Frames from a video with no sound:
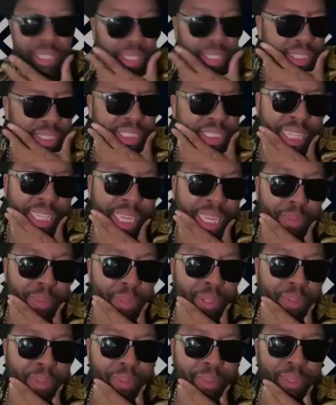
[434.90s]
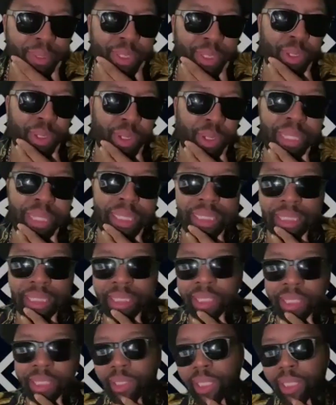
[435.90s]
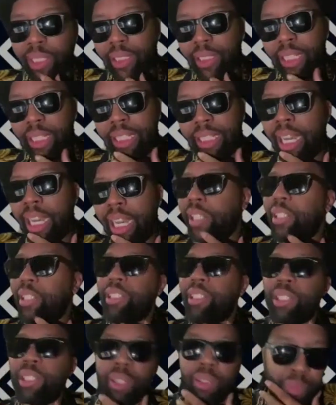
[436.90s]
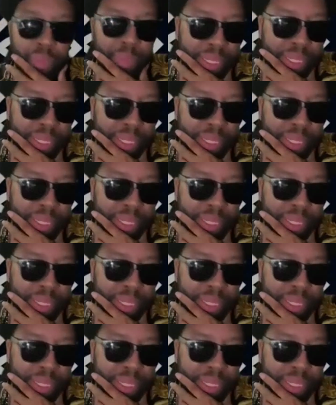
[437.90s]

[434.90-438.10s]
other than scamming? You're gonna make six hundred dollars a day. Doctors don't even